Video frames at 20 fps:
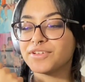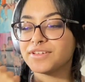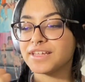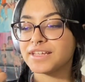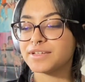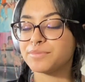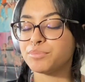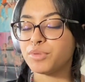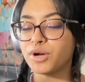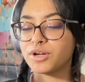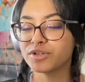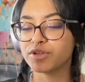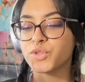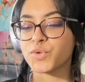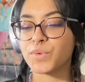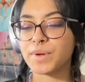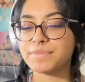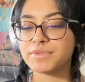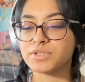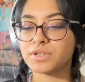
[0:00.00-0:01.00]
like part to the
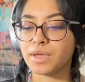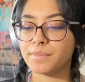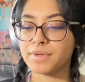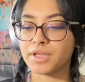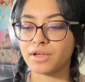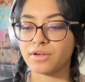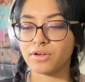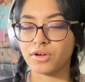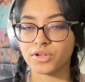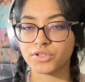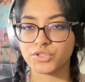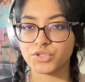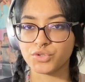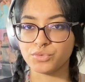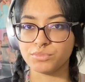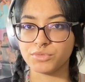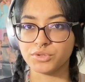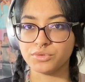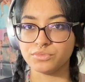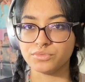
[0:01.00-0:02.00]
webtoon coming out called
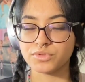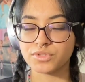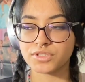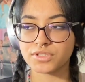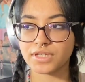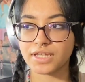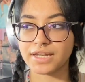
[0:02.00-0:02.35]
Two Moons,